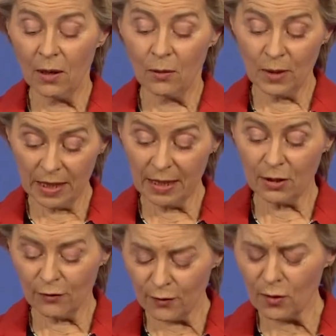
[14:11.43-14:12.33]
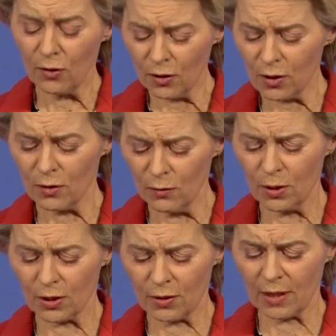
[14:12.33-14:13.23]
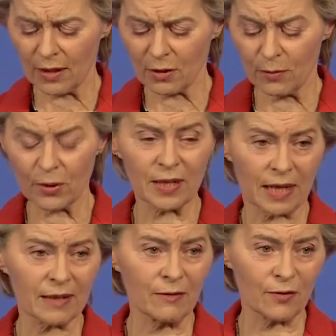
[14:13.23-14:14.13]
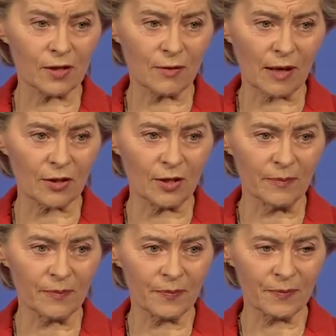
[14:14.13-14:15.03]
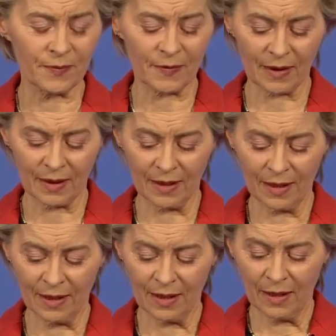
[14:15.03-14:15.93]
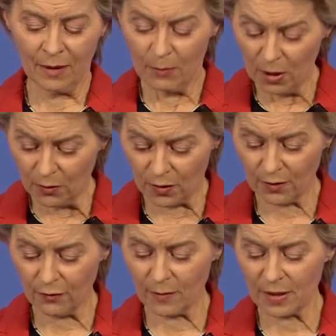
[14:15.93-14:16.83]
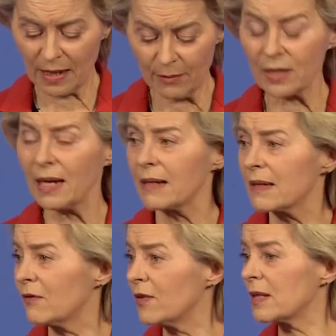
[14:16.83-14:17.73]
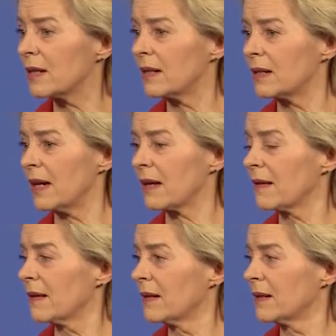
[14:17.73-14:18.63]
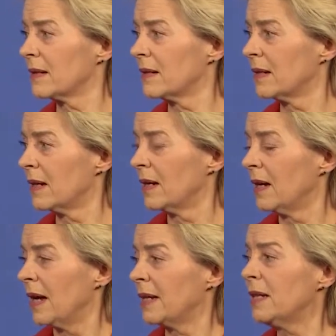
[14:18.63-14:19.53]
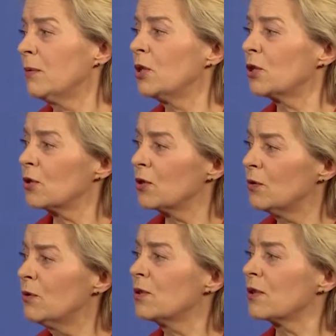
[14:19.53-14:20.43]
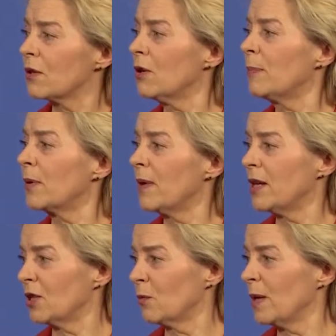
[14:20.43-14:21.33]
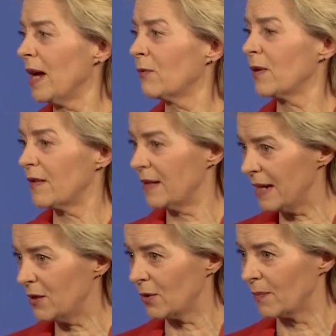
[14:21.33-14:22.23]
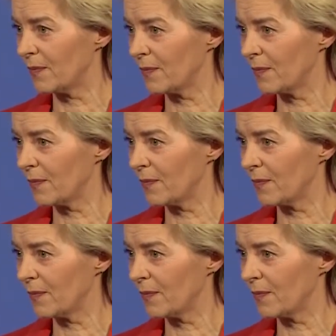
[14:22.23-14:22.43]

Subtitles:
we need, of course, to work together to protect infrastructure, both from cyber attacks and physical attacks. And here we should use the cooperation we have with NATO.